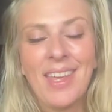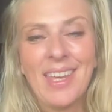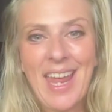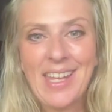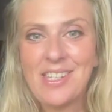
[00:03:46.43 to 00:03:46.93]

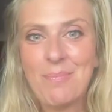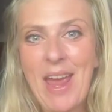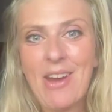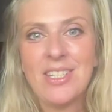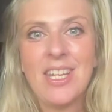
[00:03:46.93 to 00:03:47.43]
connected
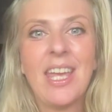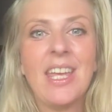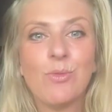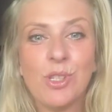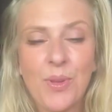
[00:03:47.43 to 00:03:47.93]
parenting
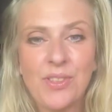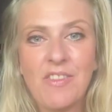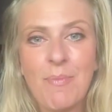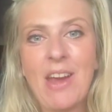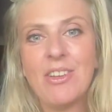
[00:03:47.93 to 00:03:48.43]
is,
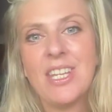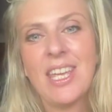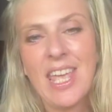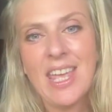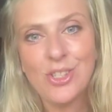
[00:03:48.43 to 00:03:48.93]
responsive
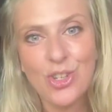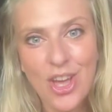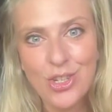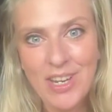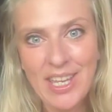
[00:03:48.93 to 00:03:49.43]
parenting is,
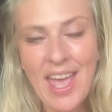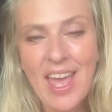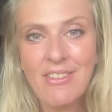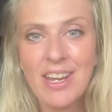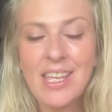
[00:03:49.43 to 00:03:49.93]
nurturing
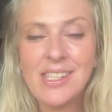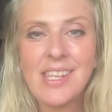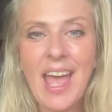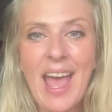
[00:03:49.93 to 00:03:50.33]
care is,